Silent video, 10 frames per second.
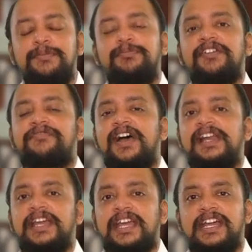by
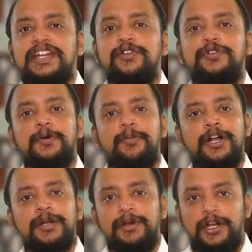filing an into
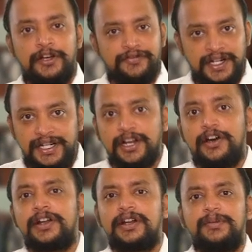bond bill of entry
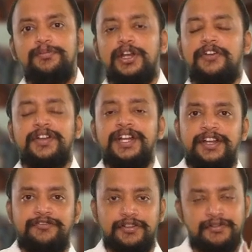or bill of
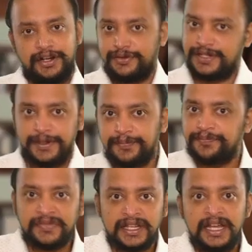entry for warehousing.
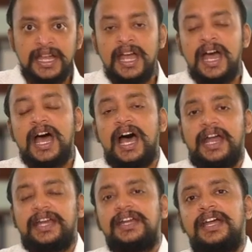
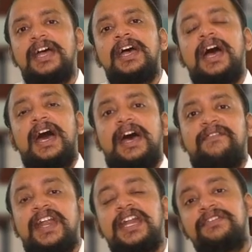And
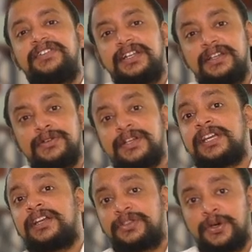whenever you
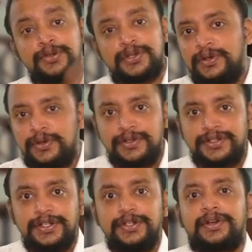need those
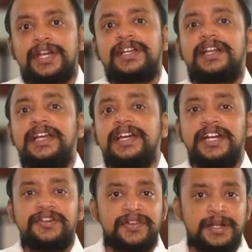goods, you can clear
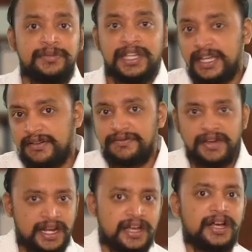it from the
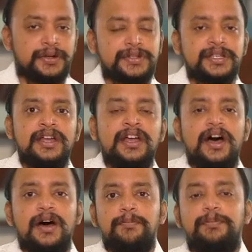warehouse
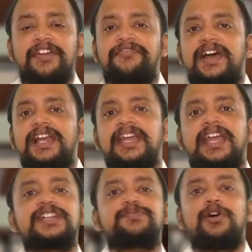by
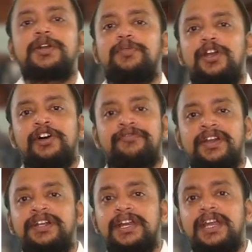filing ex bond bill of
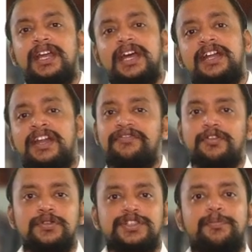entry and of
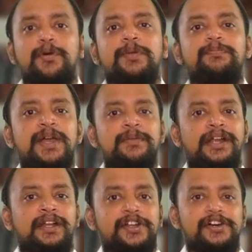course upon
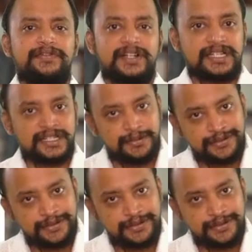payment of customs